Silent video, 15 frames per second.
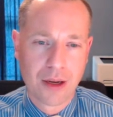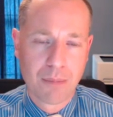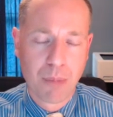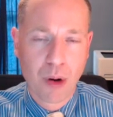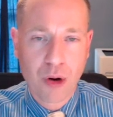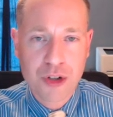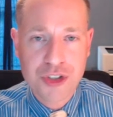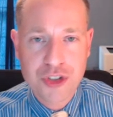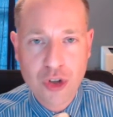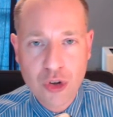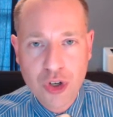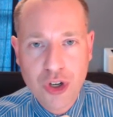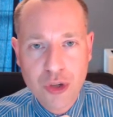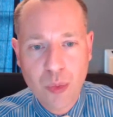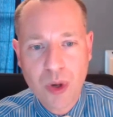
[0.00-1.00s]
Personal
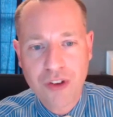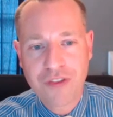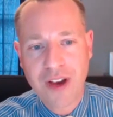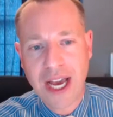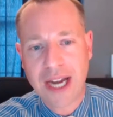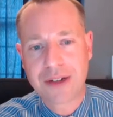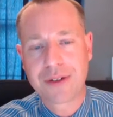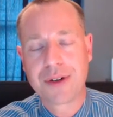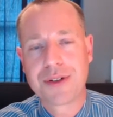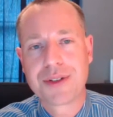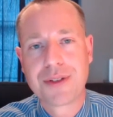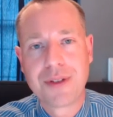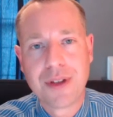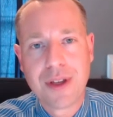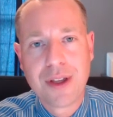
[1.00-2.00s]
goodwill
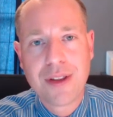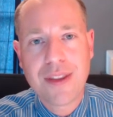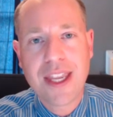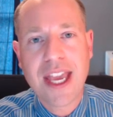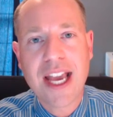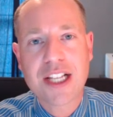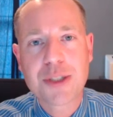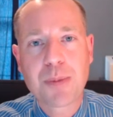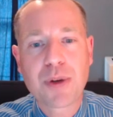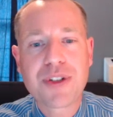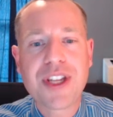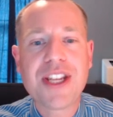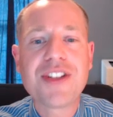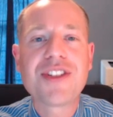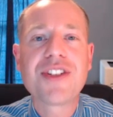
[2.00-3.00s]
factors: the
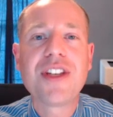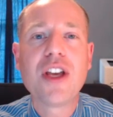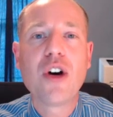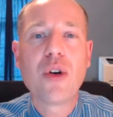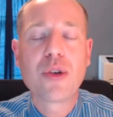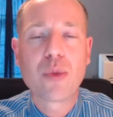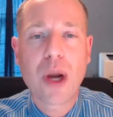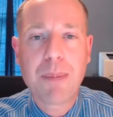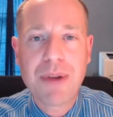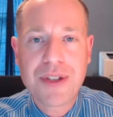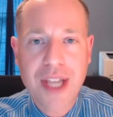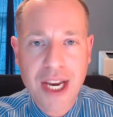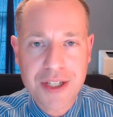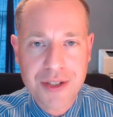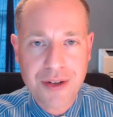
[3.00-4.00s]
expertise, skill, and
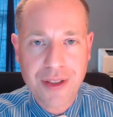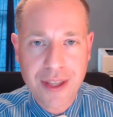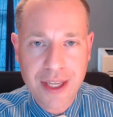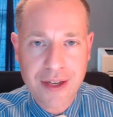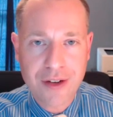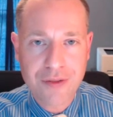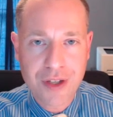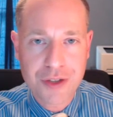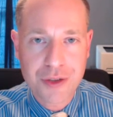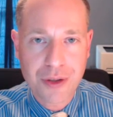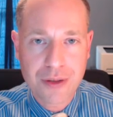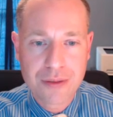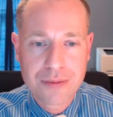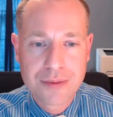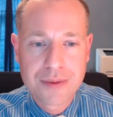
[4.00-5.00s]
reputation of the
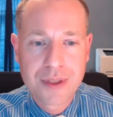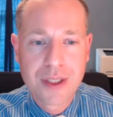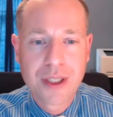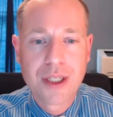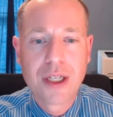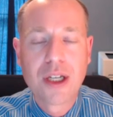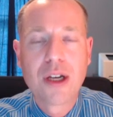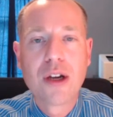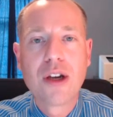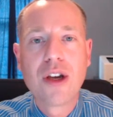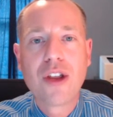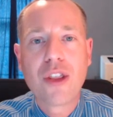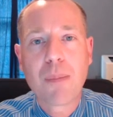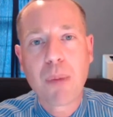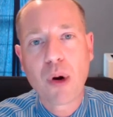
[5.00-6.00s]
individual,
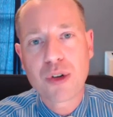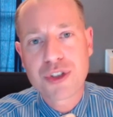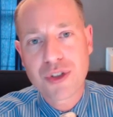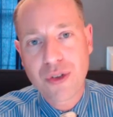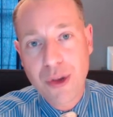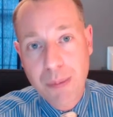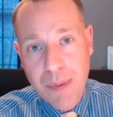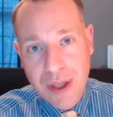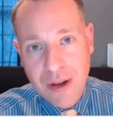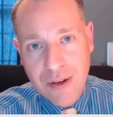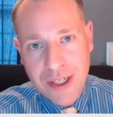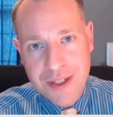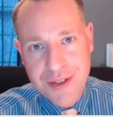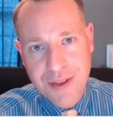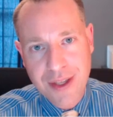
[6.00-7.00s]
the personal
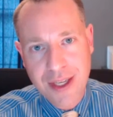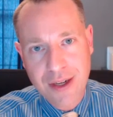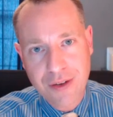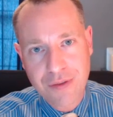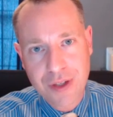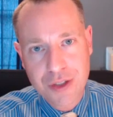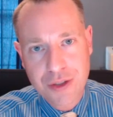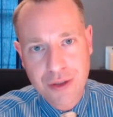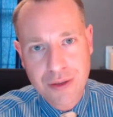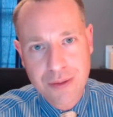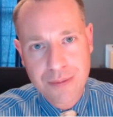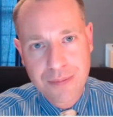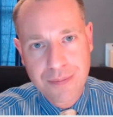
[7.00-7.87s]
abilities of the individual,